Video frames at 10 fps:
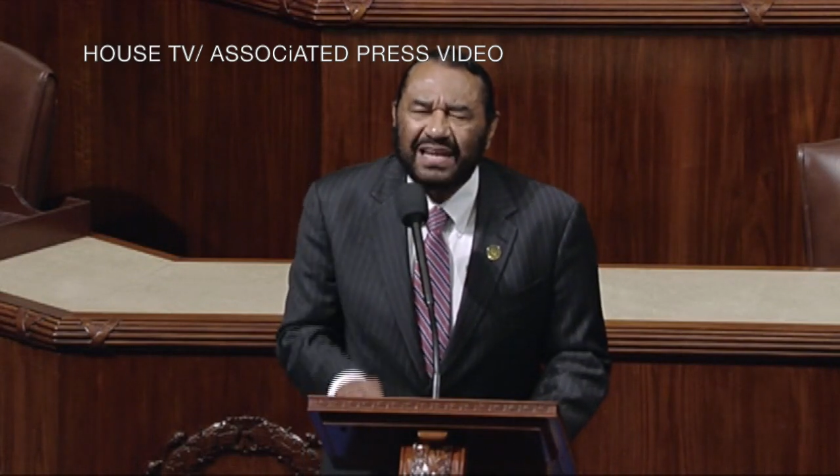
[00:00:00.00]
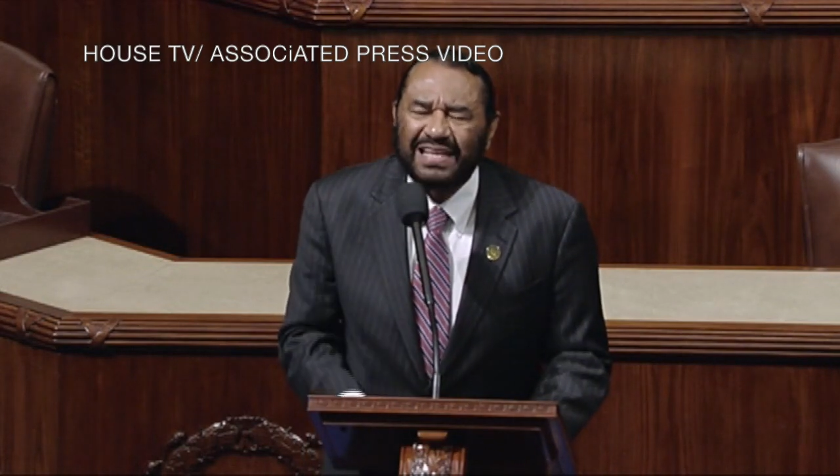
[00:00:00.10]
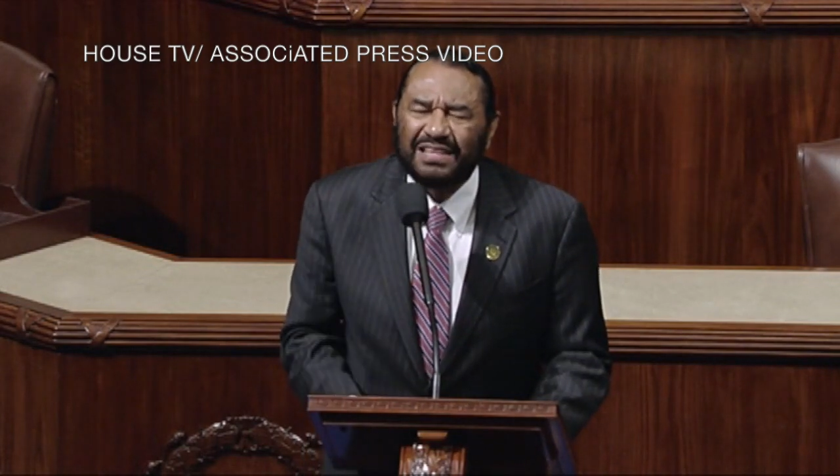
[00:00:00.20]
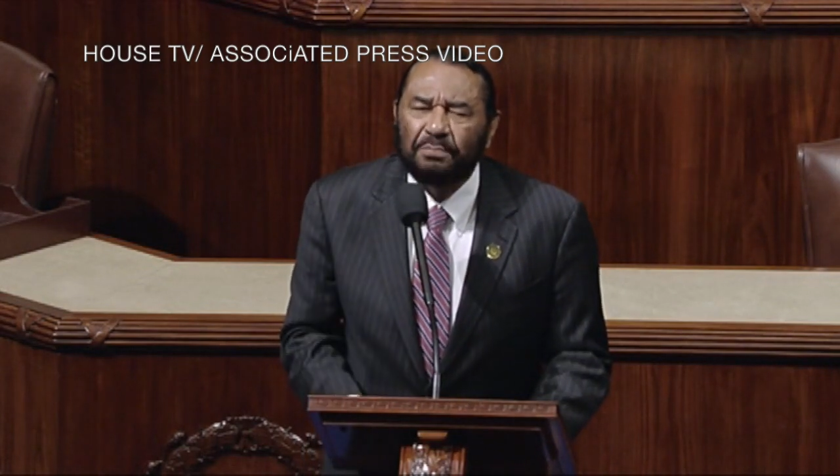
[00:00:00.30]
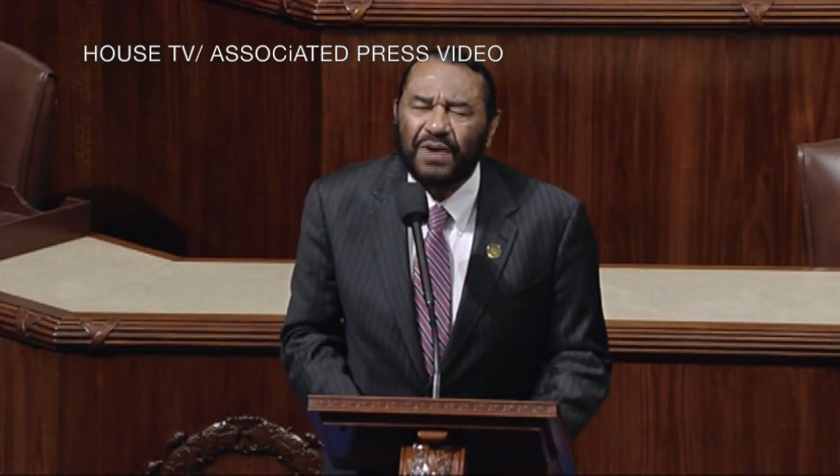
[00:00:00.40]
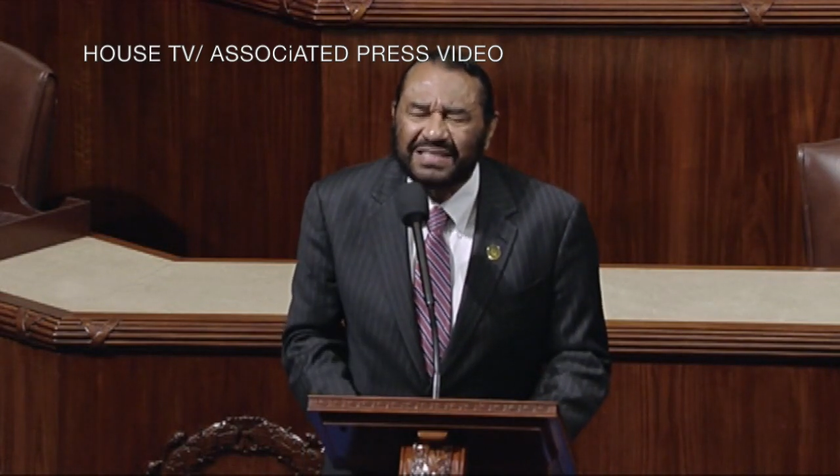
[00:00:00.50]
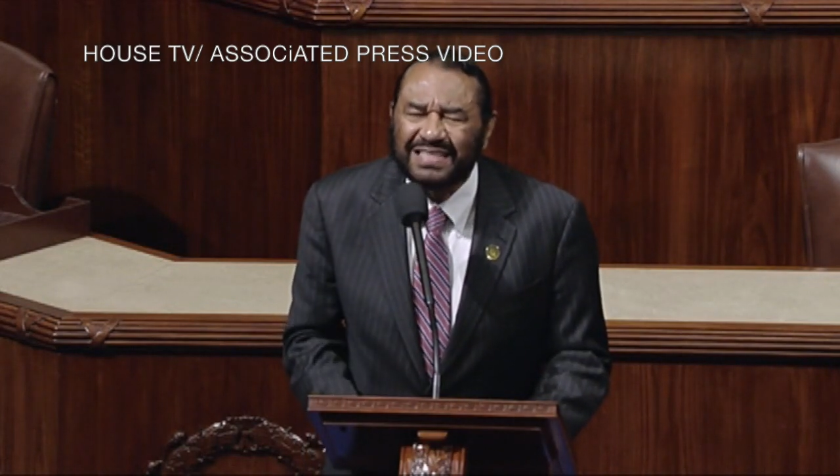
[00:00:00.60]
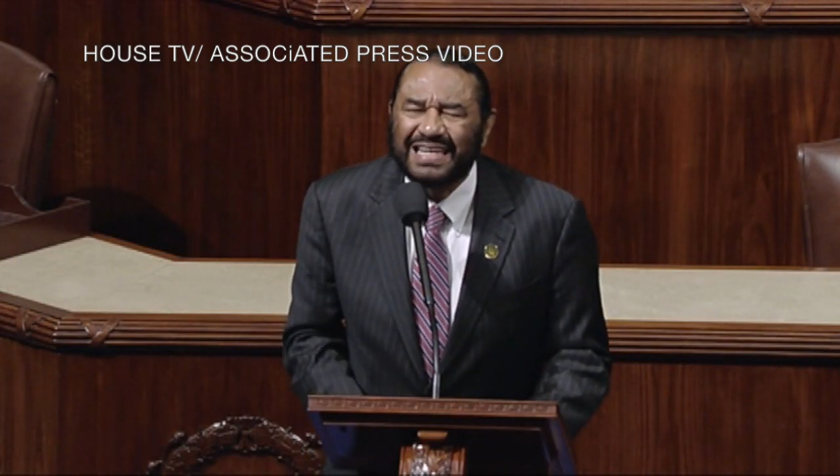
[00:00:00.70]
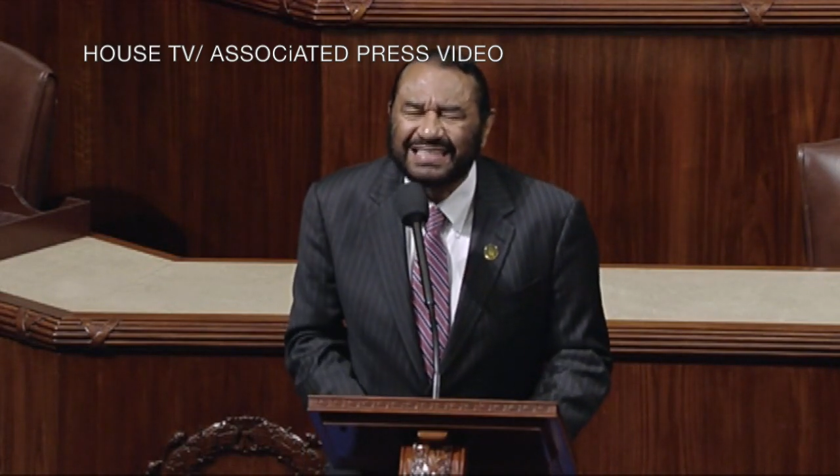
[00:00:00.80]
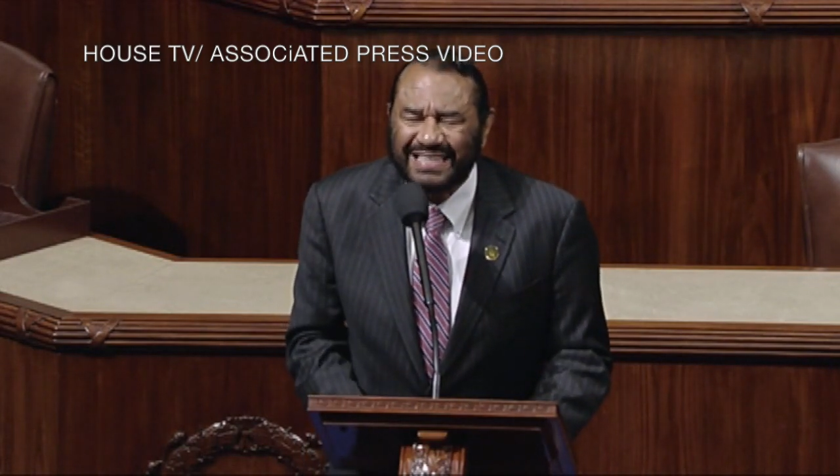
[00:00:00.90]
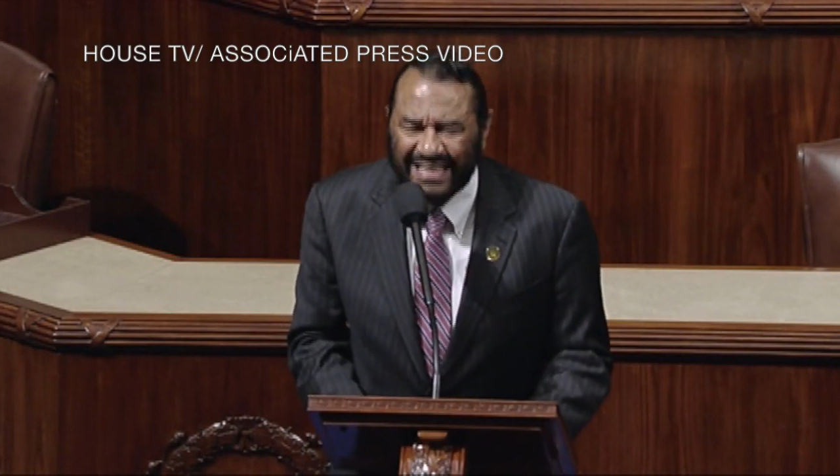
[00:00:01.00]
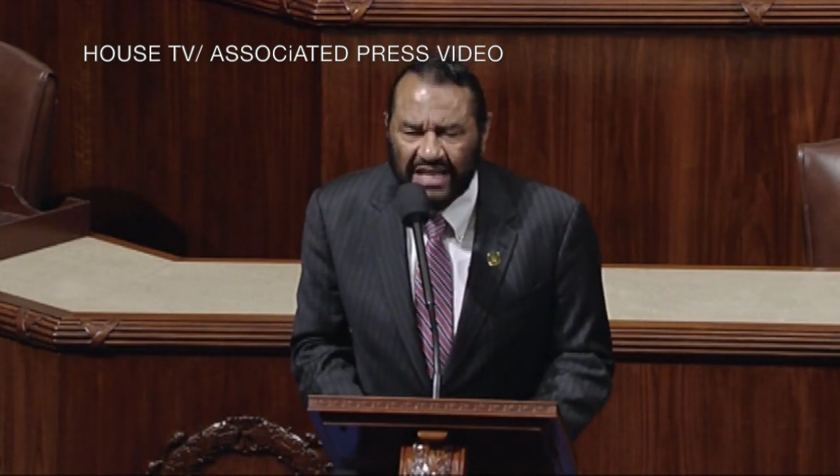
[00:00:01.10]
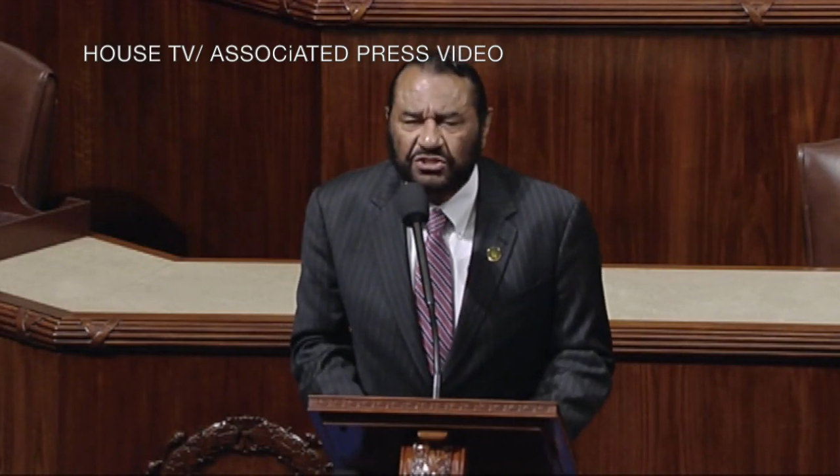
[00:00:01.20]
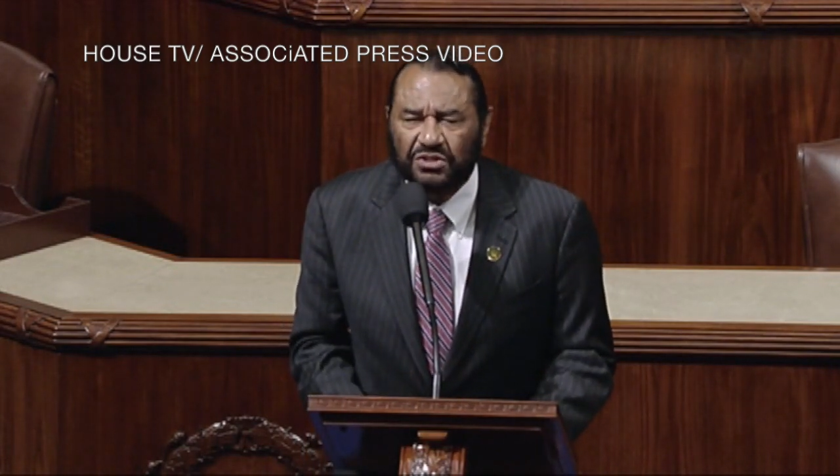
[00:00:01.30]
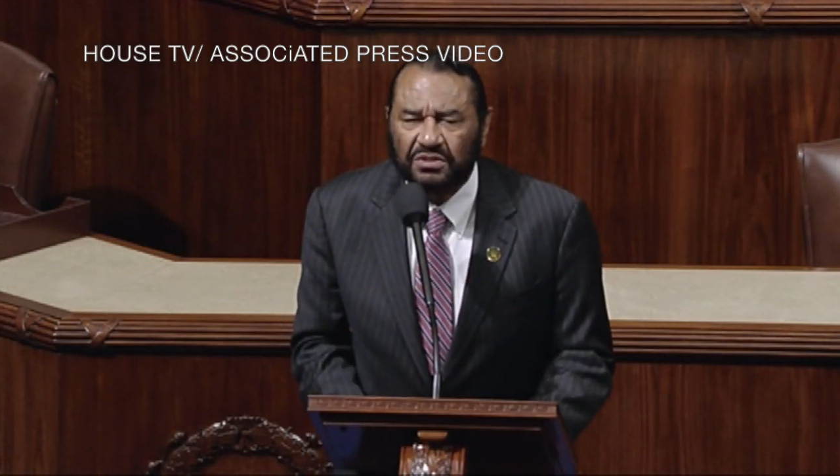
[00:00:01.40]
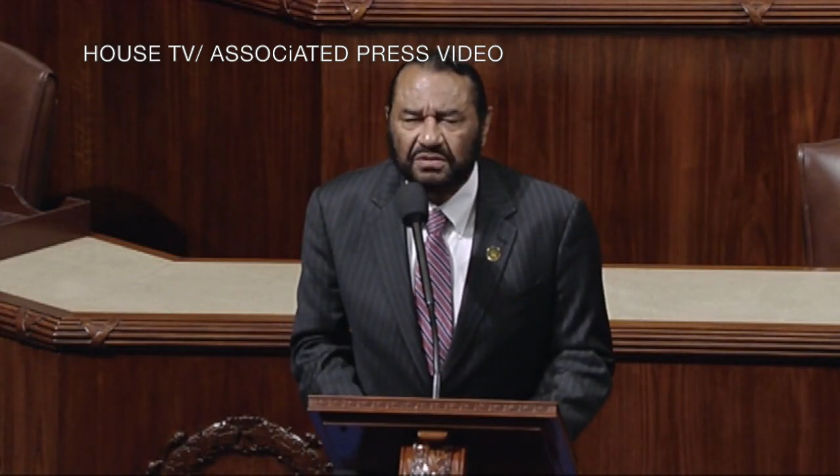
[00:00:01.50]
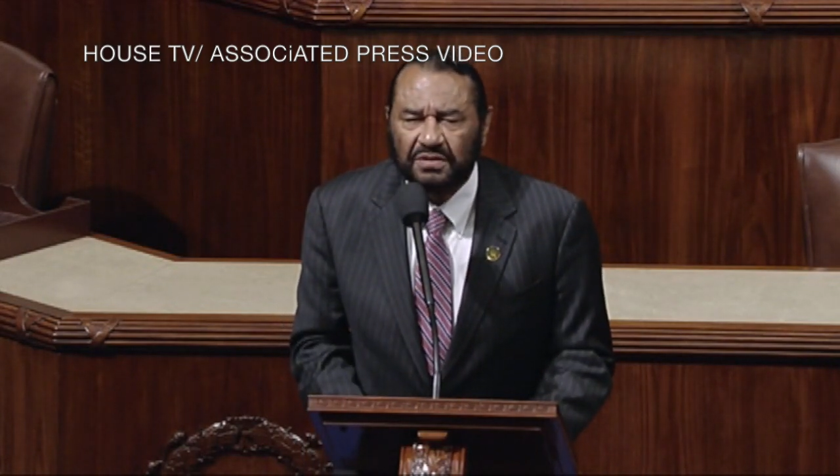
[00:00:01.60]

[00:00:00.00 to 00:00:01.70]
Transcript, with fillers: in the president's election.